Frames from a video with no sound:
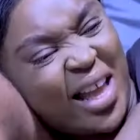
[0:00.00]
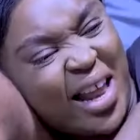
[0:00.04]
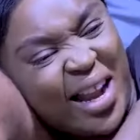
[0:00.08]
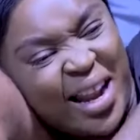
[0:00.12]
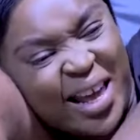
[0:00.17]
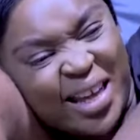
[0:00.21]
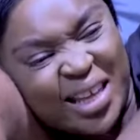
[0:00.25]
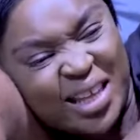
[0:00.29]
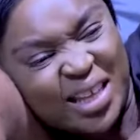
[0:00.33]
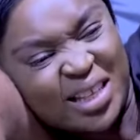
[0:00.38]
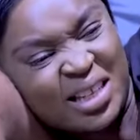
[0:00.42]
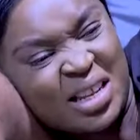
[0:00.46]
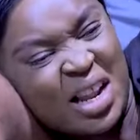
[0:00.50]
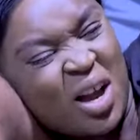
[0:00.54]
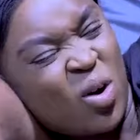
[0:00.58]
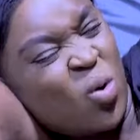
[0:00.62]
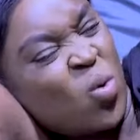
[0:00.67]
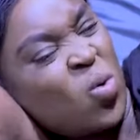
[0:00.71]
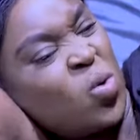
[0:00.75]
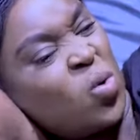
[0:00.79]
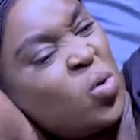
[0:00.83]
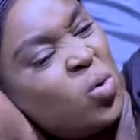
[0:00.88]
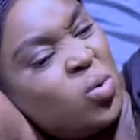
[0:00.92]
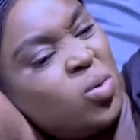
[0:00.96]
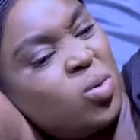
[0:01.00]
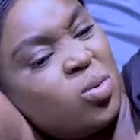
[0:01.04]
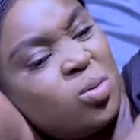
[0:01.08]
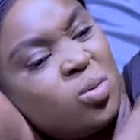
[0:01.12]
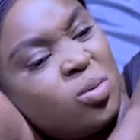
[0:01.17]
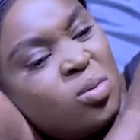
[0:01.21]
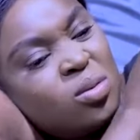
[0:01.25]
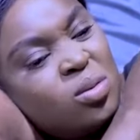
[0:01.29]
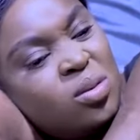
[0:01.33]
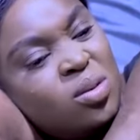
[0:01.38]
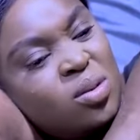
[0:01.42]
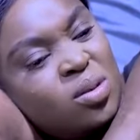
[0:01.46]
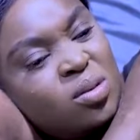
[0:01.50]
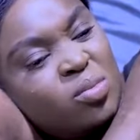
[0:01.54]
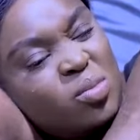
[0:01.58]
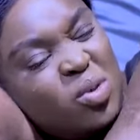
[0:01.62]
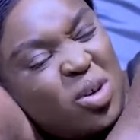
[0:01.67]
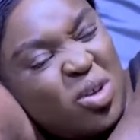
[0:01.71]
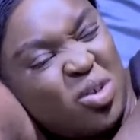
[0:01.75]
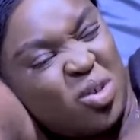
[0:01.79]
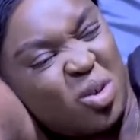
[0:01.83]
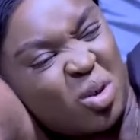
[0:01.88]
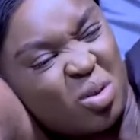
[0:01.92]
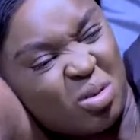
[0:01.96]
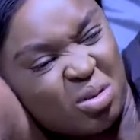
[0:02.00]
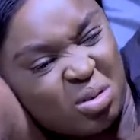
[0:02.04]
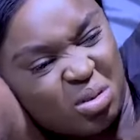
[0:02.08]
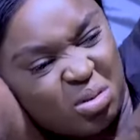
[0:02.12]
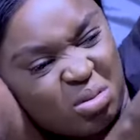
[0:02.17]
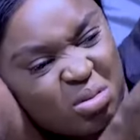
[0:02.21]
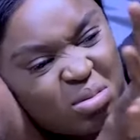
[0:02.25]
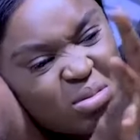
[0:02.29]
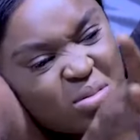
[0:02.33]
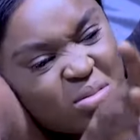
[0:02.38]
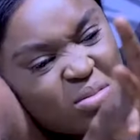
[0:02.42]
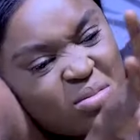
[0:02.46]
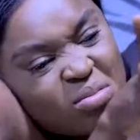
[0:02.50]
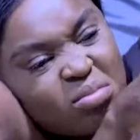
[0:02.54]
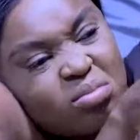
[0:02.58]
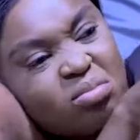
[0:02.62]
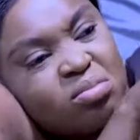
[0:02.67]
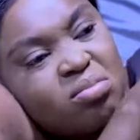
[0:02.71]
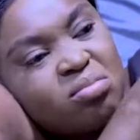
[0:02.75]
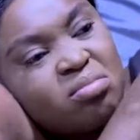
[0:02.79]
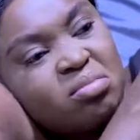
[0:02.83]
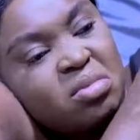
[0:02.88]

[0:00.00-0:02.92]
say that I like it now or not, but it's just